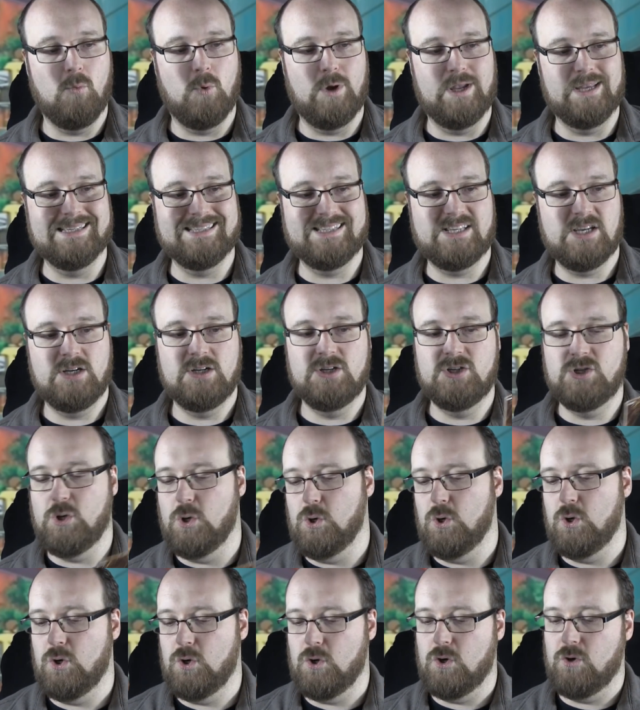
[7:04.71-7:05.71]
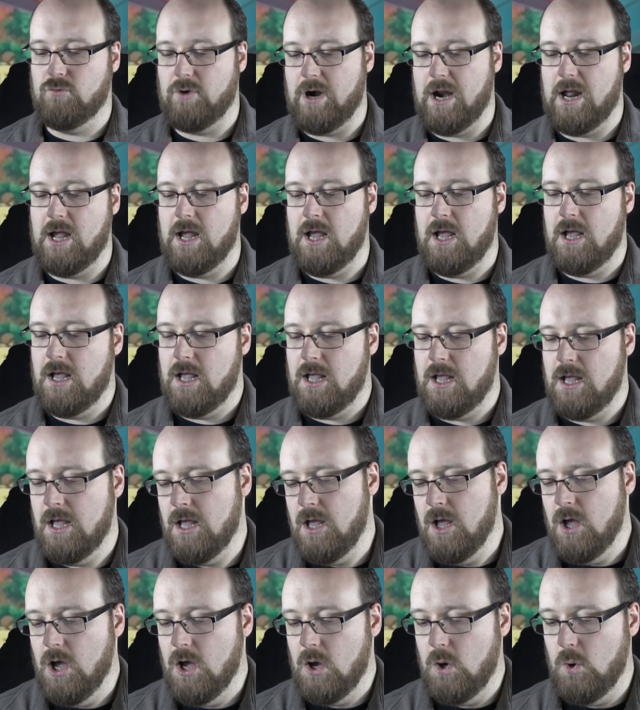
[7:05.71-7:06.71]
Wizardora,
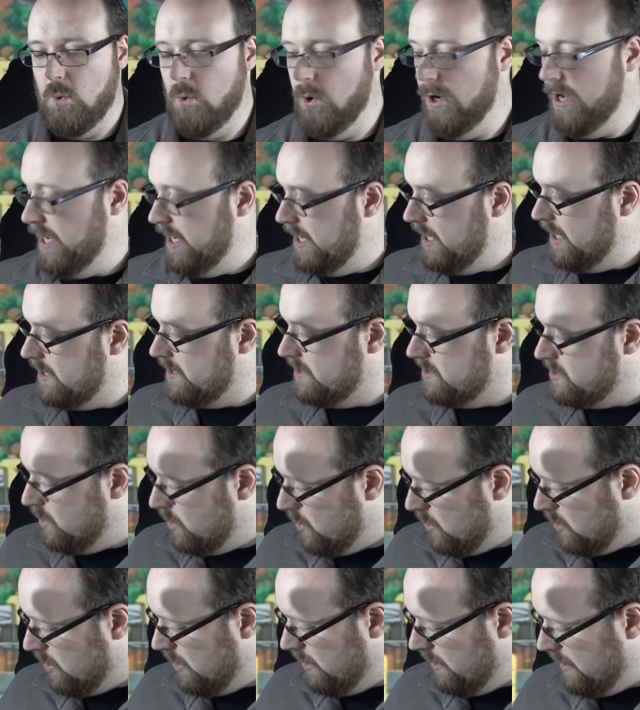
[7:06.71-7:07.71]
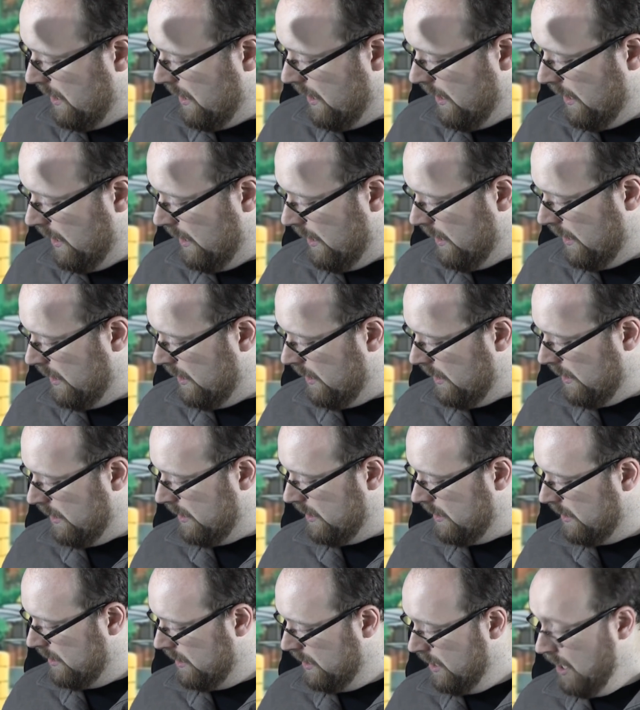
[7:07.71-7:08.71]
we adore her,
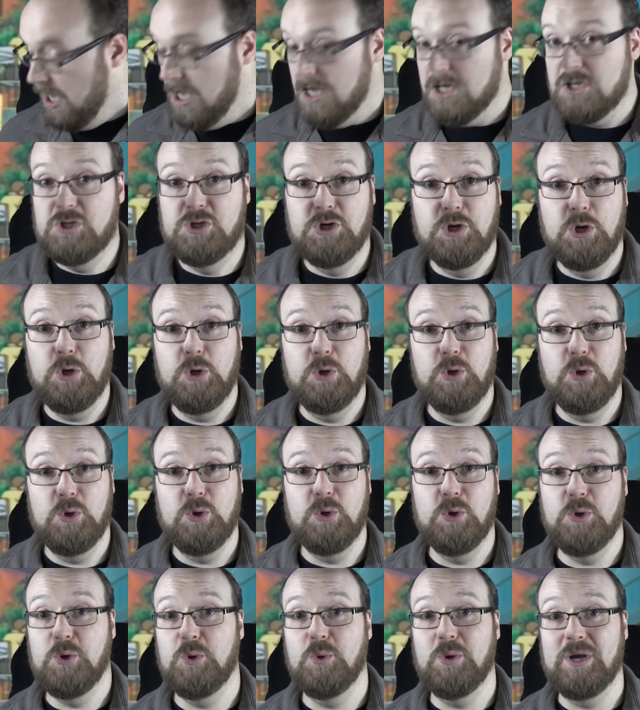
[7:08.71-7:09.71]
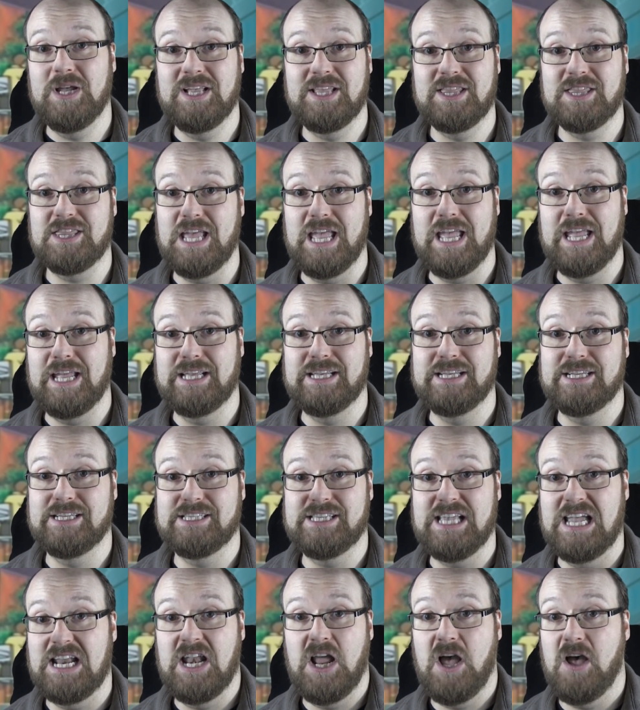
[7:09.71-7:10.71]
doing things
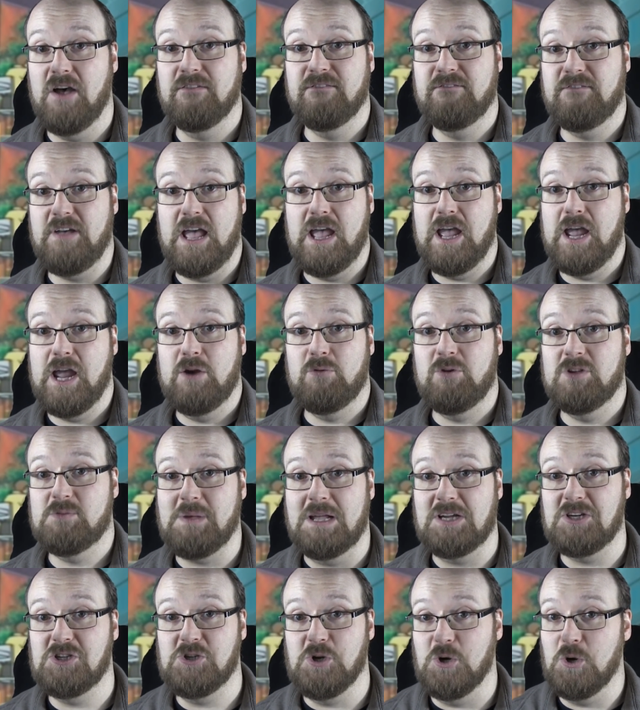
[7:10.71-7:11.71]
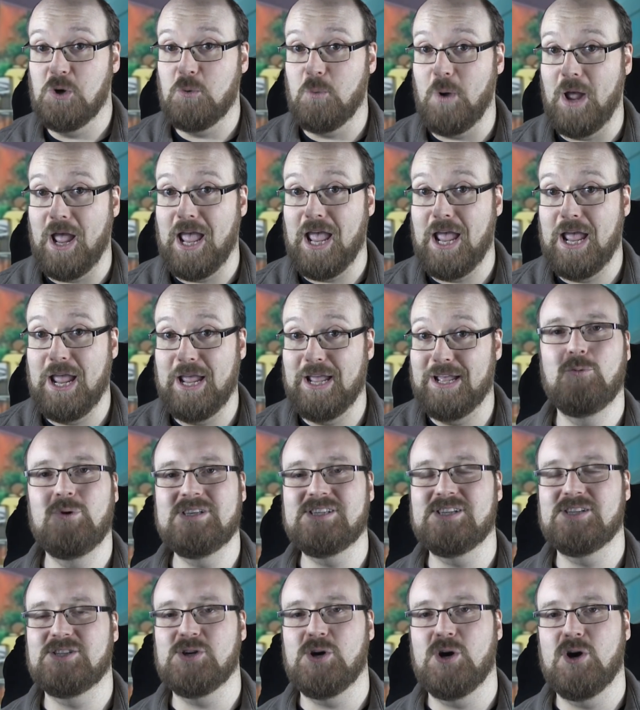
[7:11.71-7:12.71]
in her very special way.
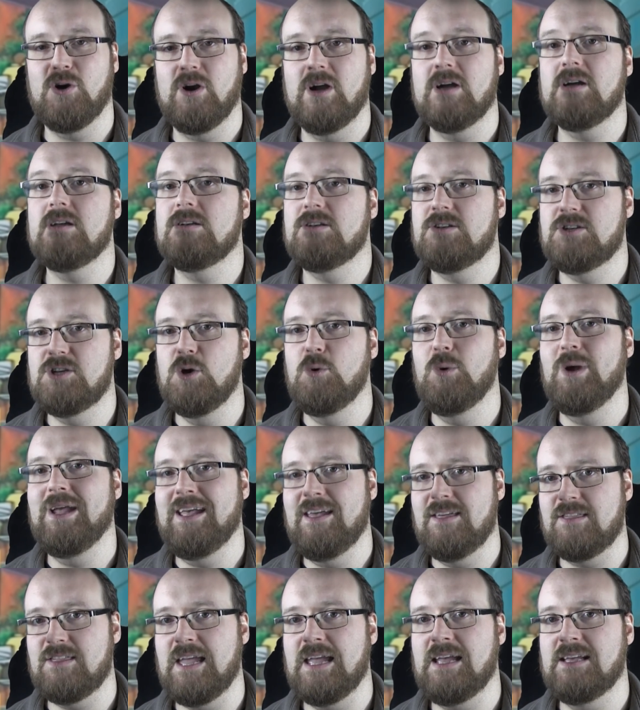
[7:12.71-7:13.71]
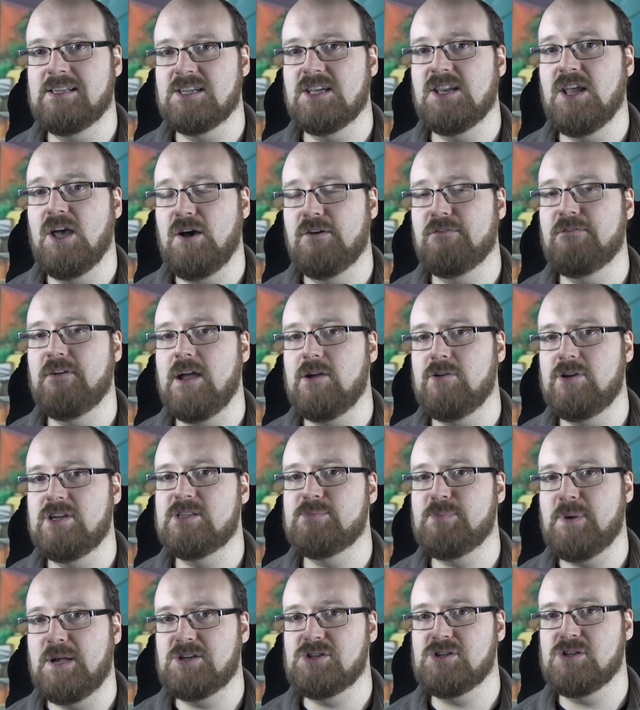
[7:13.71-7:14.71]
Wizardora doing things in her very
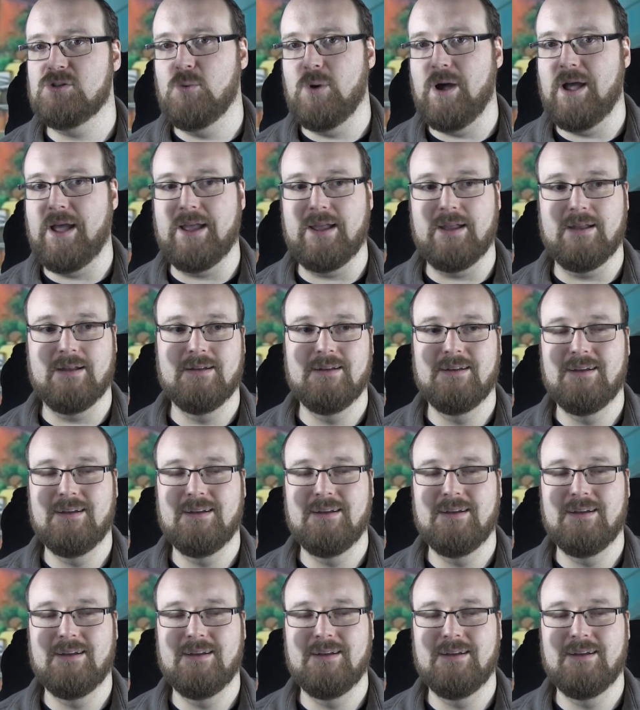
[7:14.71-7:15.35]
special way.